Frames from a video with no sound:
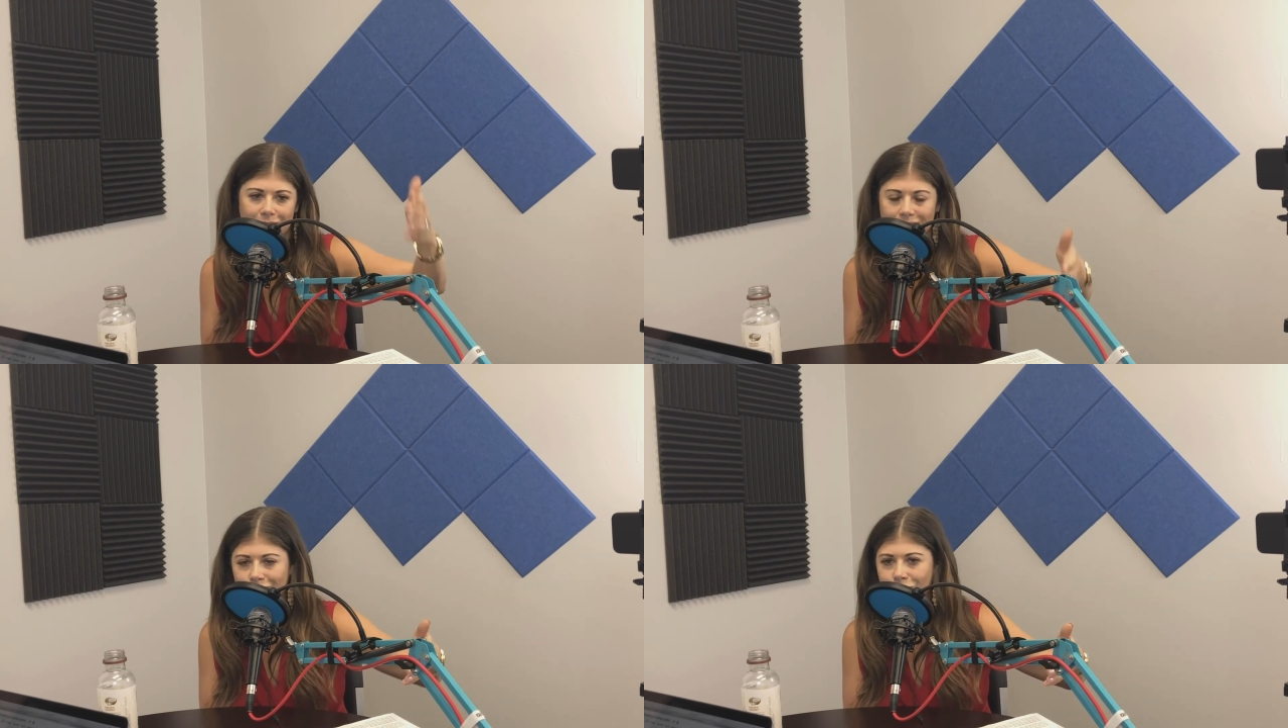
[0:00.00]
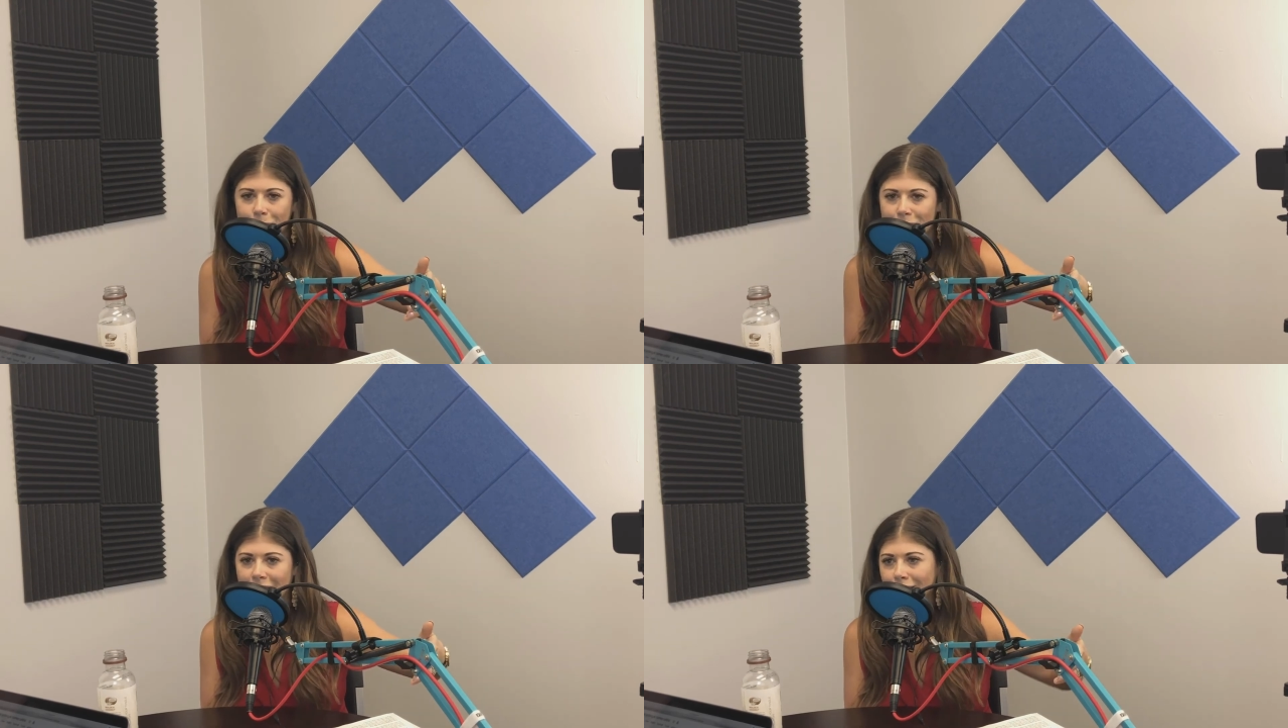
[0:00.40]
it's
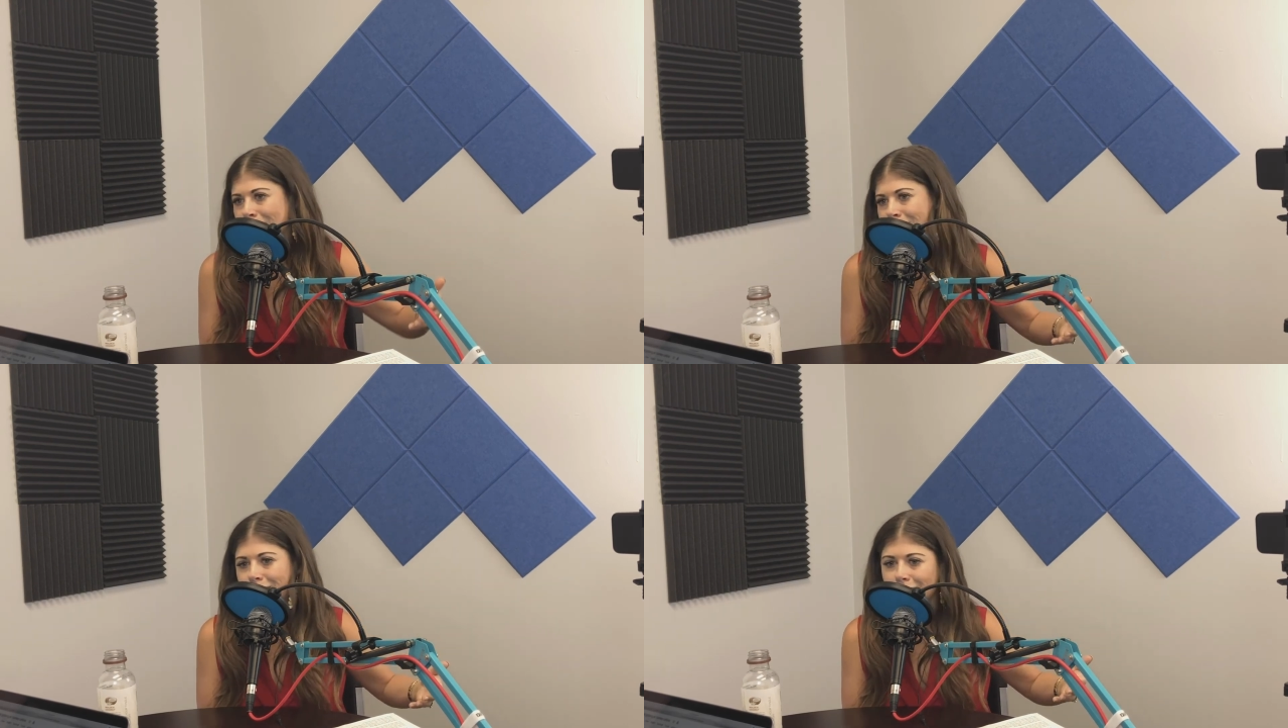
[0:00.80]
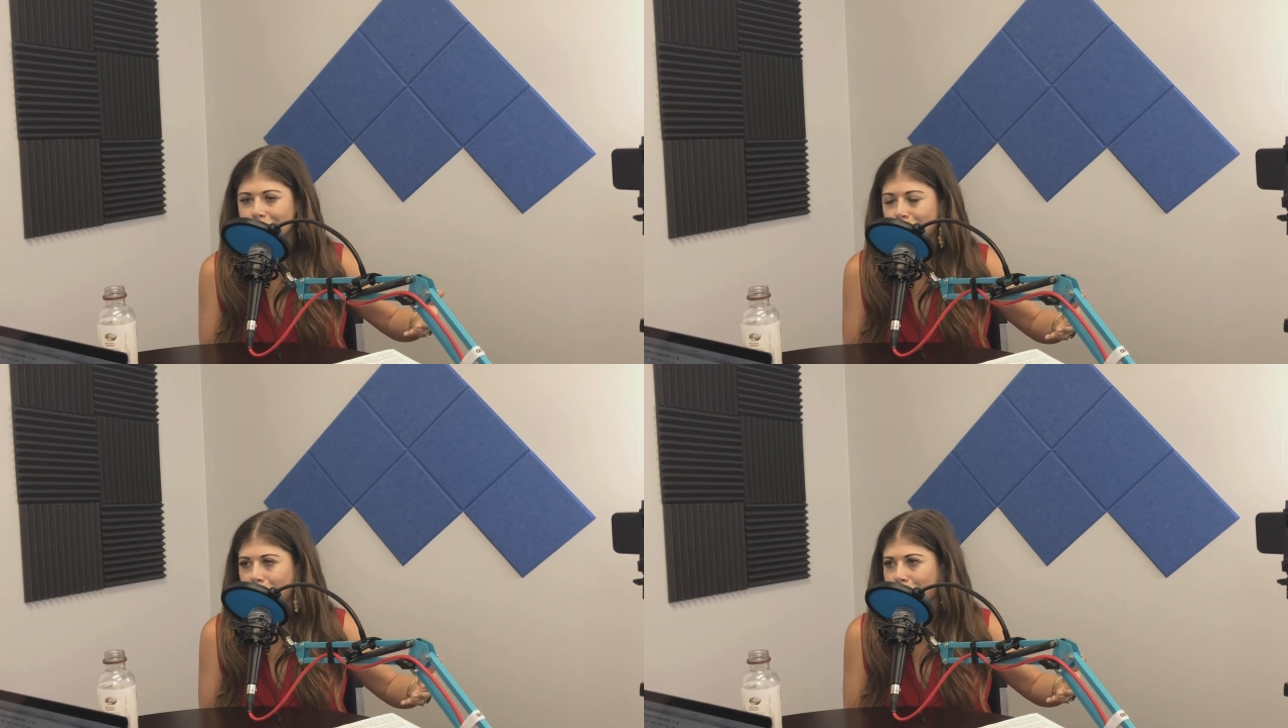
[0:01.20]
stripped down to the
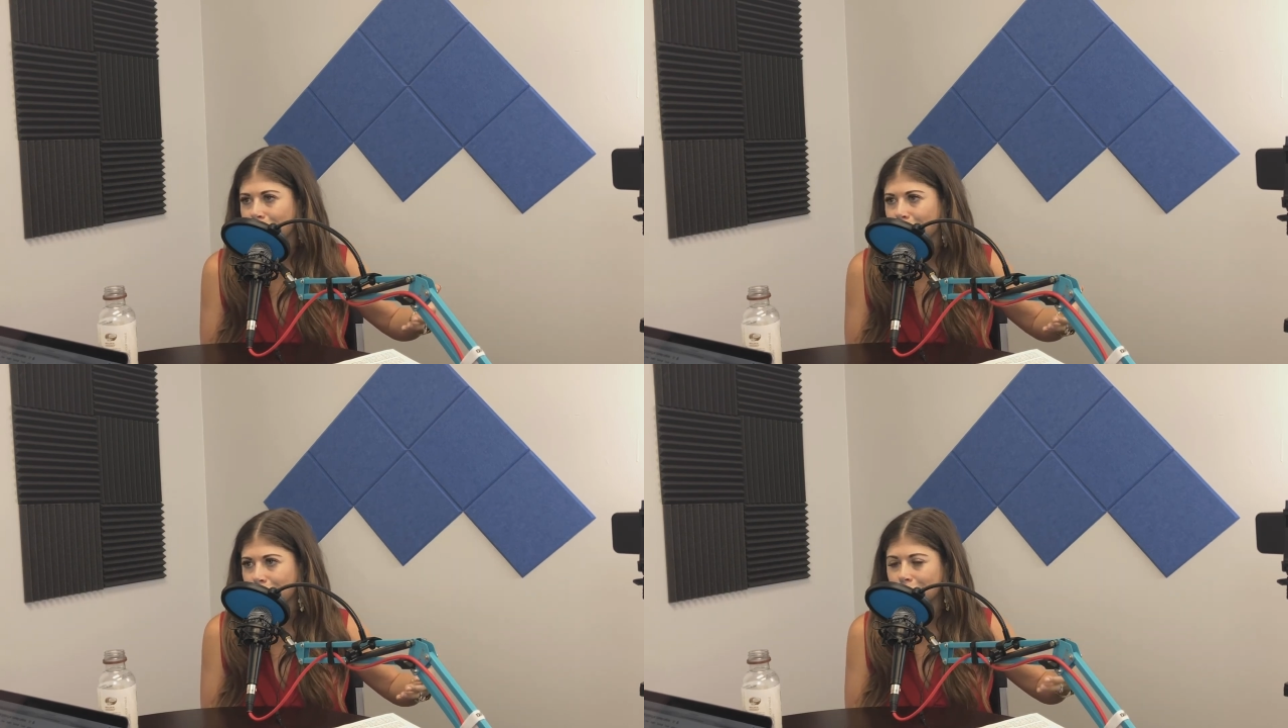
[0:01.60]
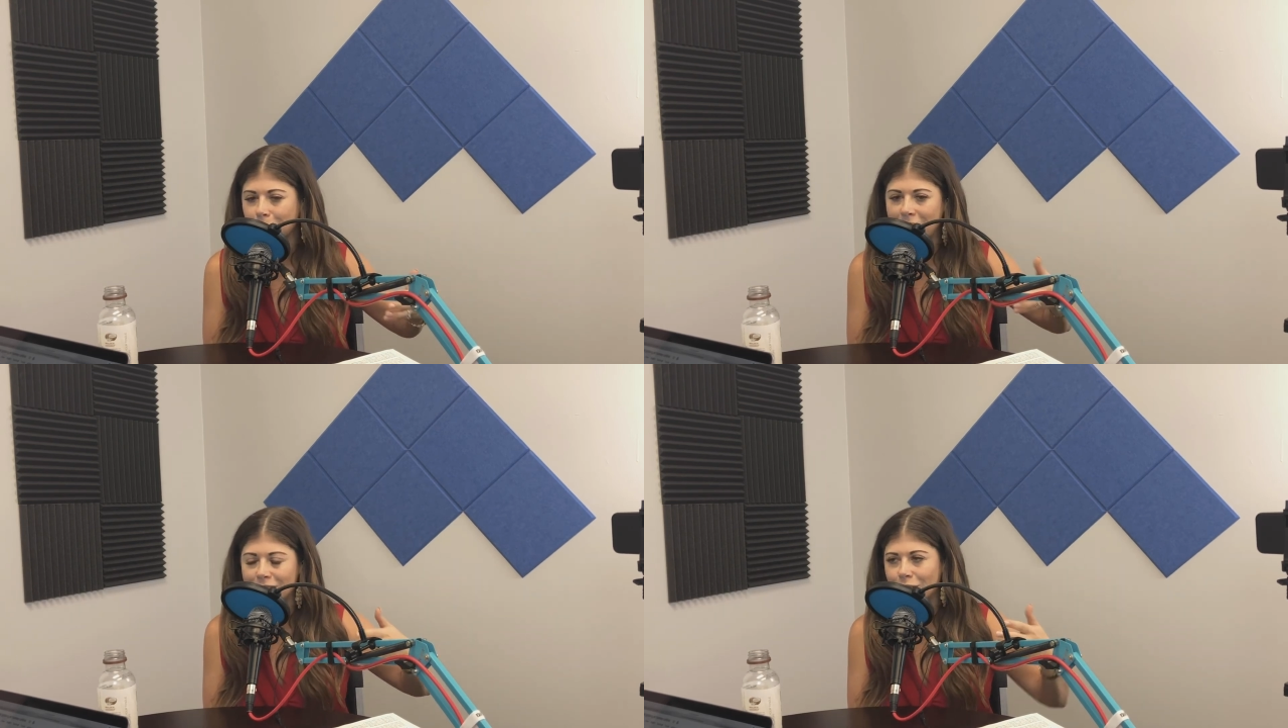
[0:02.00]
studs in one
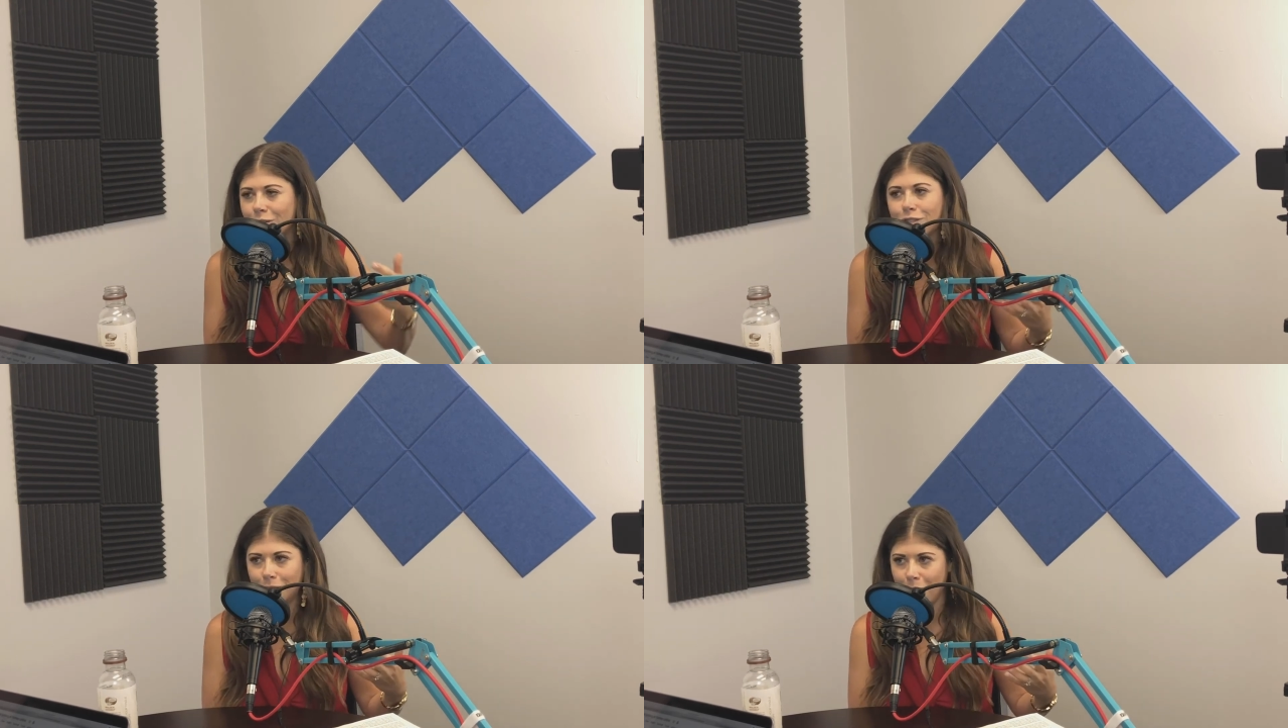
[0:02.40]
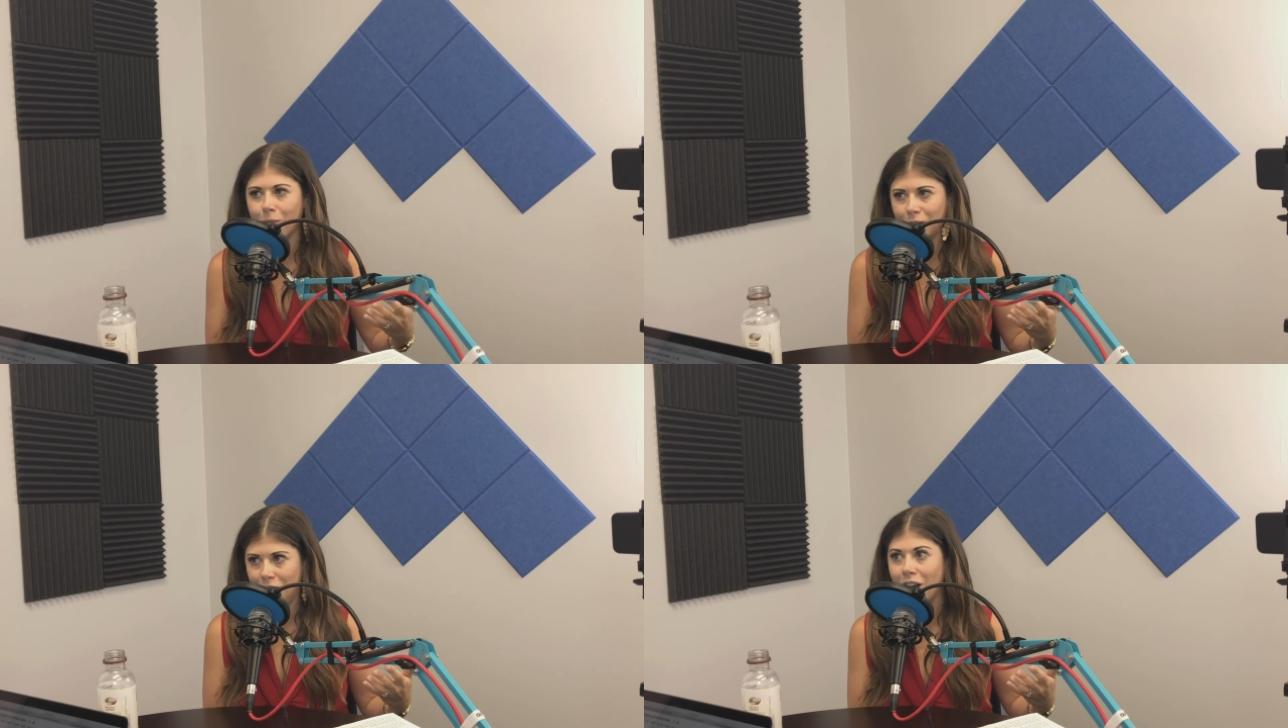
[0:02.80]
room. That's usually what
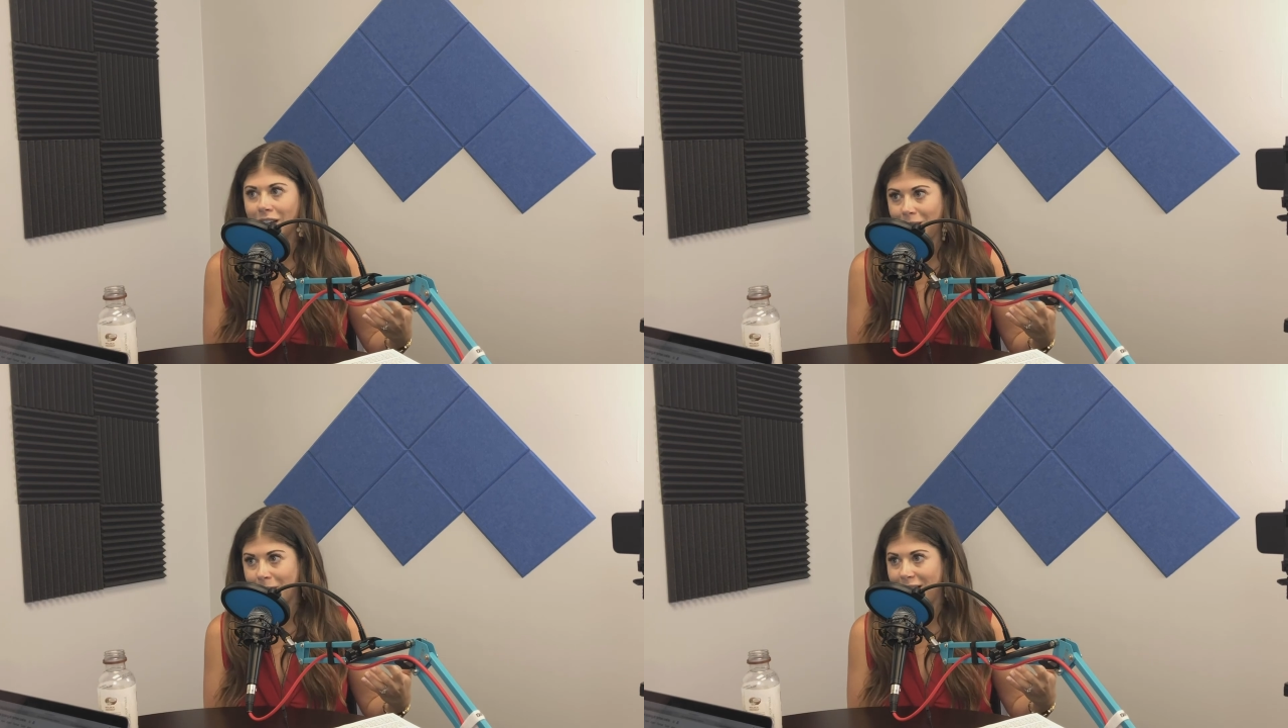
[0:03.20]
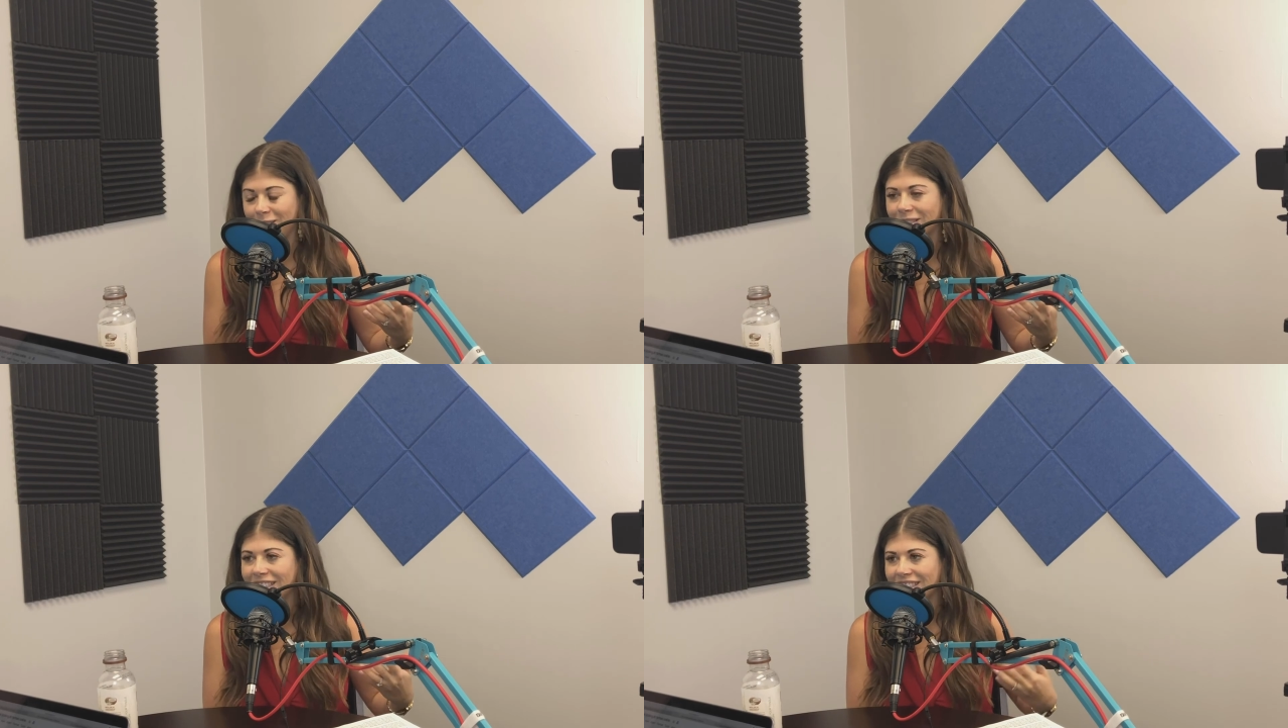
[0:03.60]
we're talking about.